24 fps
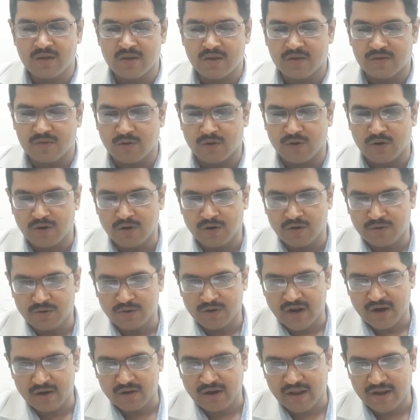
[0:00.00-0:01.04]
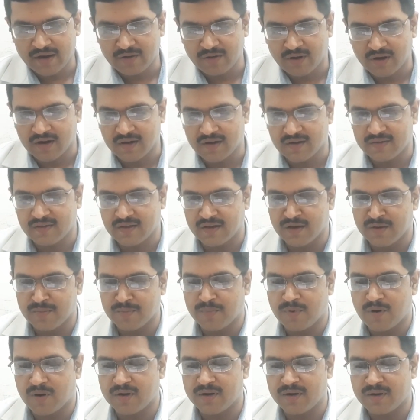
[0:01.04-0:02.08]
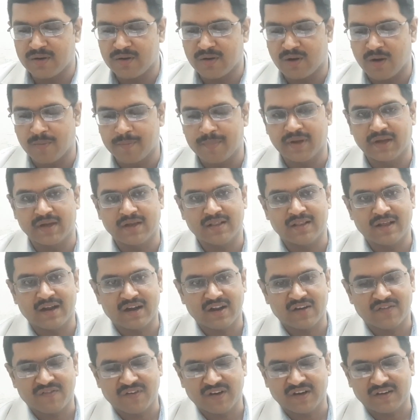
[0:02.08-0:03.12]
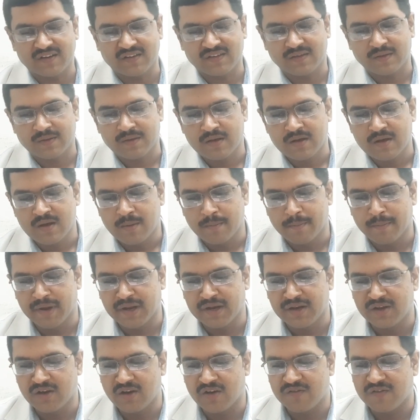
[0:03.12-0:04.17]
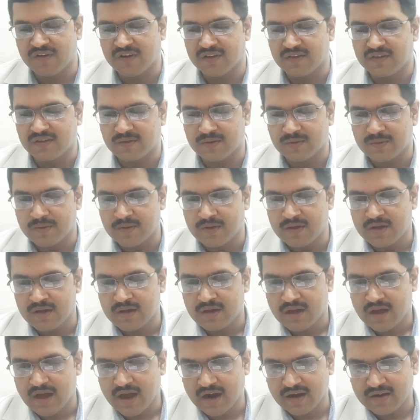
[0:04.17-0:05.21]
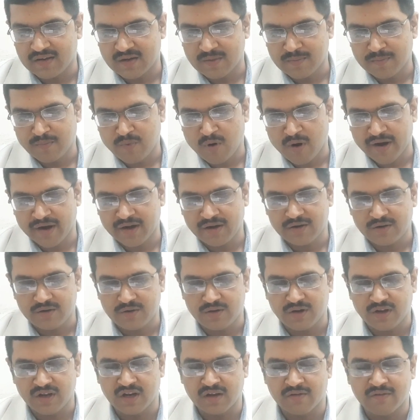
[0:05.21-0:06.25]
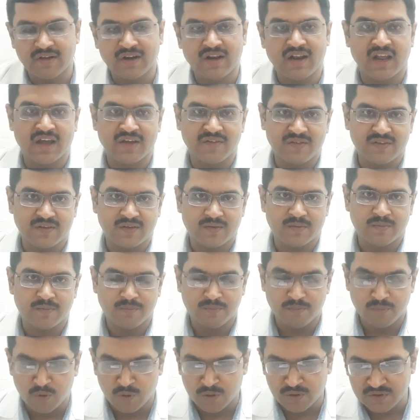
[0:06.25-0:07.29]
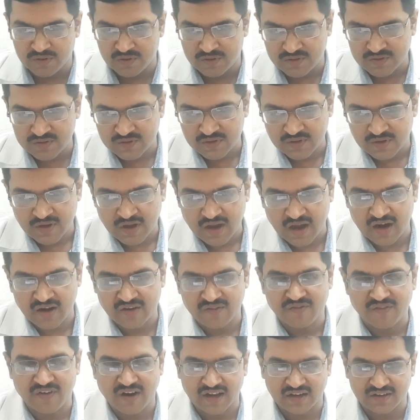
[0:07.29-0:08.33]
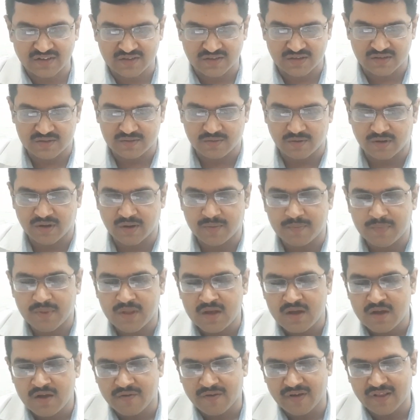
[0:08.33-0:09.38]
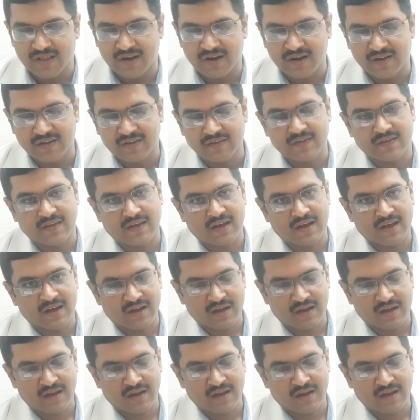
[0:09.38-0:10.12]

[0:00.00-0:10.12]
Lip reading: So, today I would like to address an important topic that affects many of us at some point in our lives, bones and fractures. Whether it is